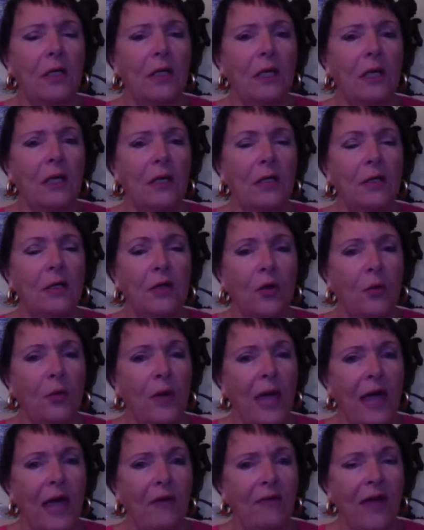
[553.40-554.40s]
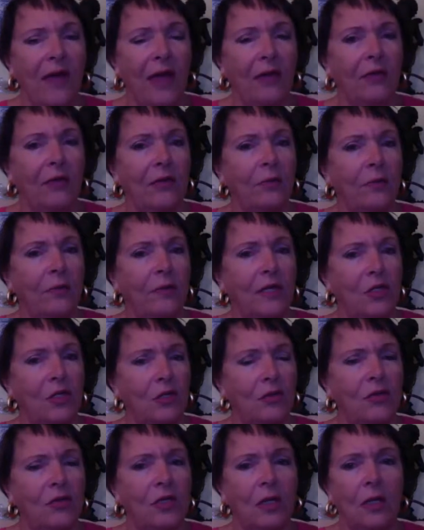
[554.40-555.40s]
you know, we have health
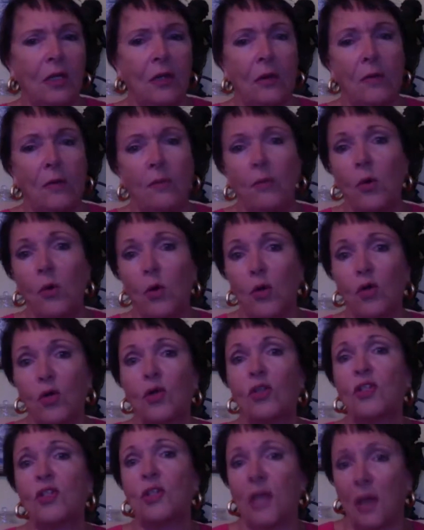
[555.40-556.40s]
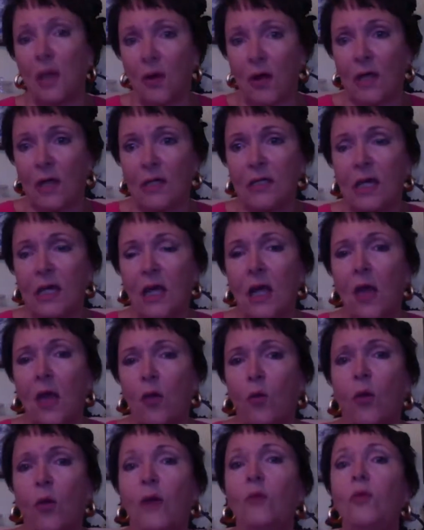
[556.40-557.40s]
issues that are more serious.
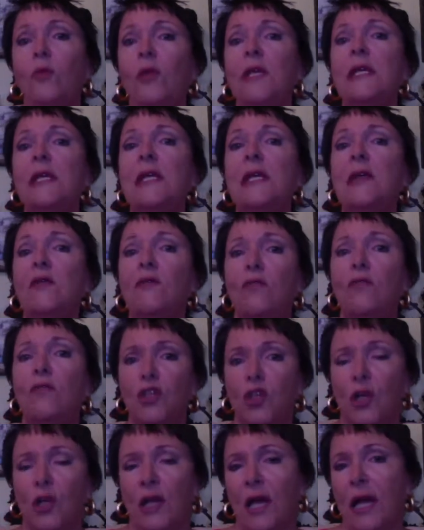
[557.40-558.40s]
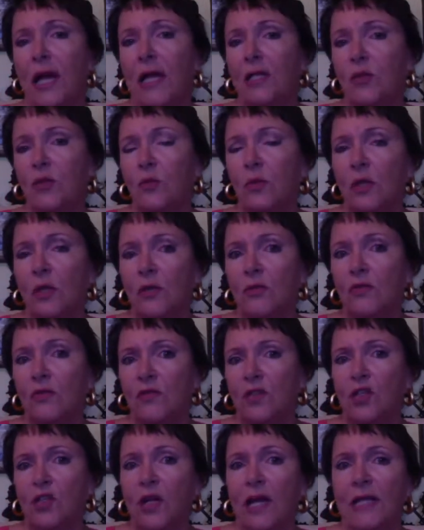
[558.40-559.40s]
When we visualize and we use
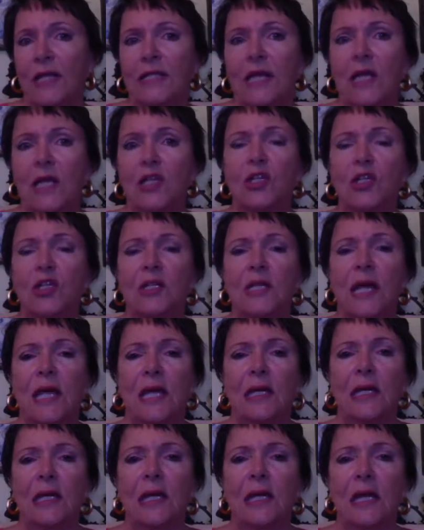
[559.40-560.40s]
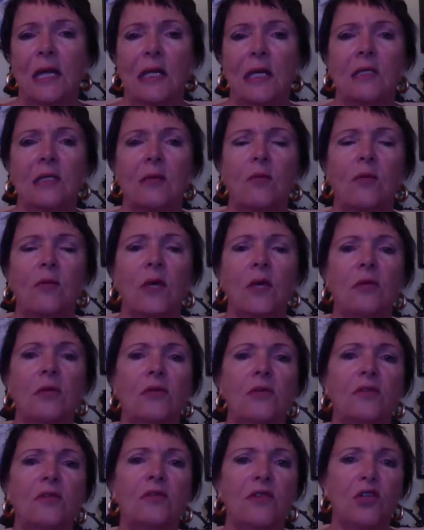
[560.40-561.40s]
visualization techniques and we
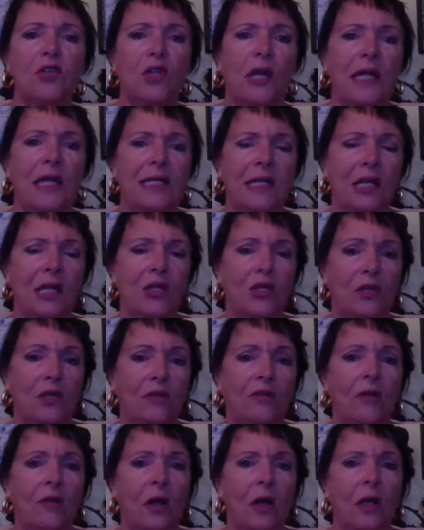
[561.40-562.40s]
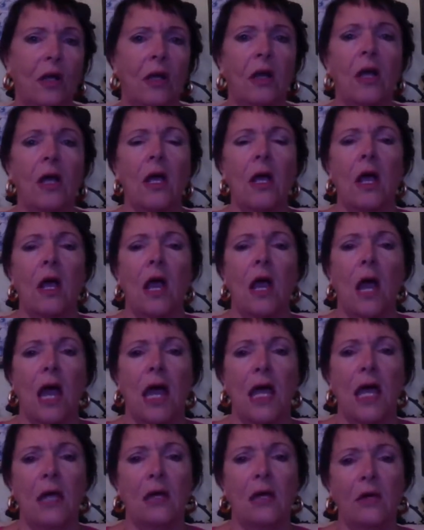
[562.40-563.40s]
use the visualization of color,
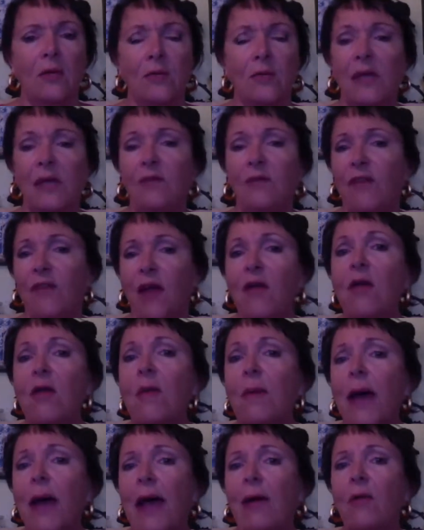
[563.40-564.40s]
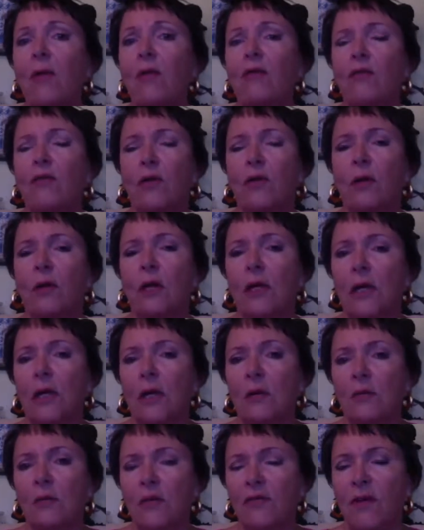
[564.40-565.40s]
it can be very powerful and
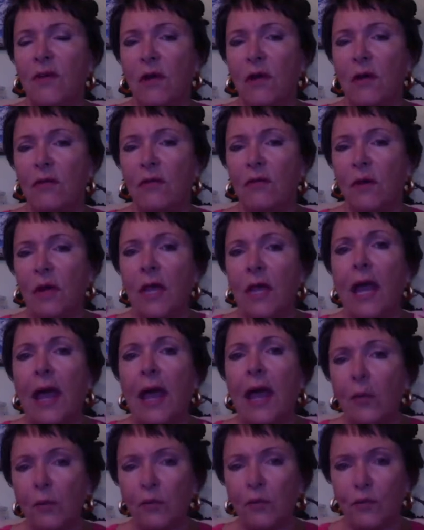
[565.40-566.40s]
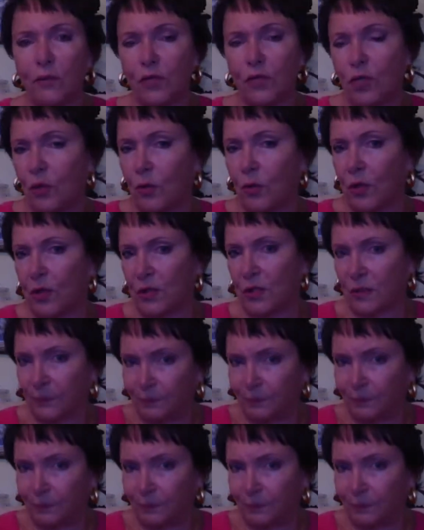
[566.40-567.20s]
it can be very, very helpful to us.